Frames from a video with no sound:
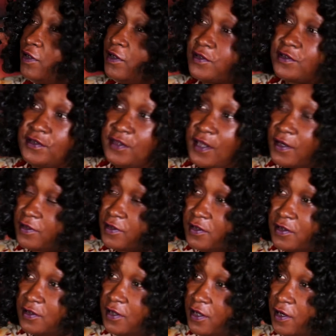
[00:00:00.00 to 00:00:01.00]
there's
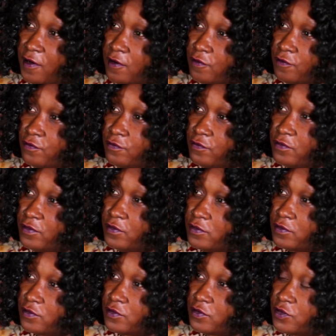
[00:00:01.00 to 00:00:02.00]
nothing there
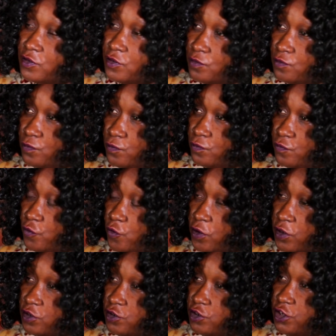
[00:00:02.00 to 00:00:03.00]
to,
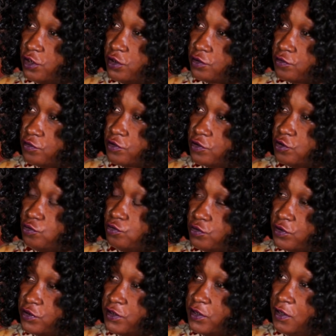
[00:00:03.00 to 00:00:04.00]
for the children to
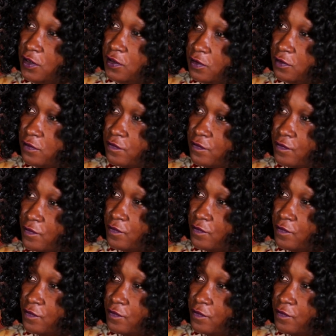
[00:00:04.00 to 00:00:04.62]
receive.